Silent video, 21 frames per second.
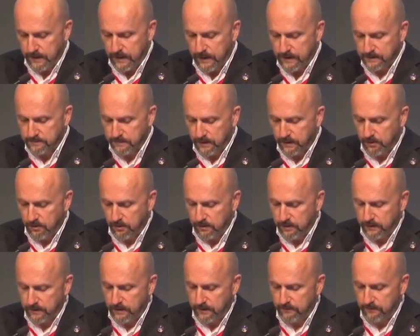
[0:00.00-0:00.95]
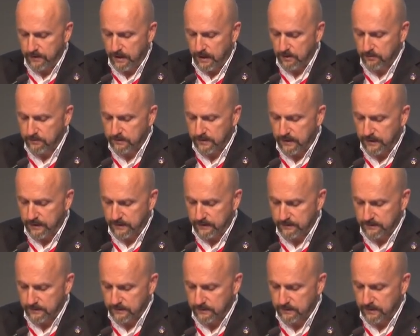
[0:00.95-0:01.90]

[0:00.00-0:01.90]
As my colleague have outlined,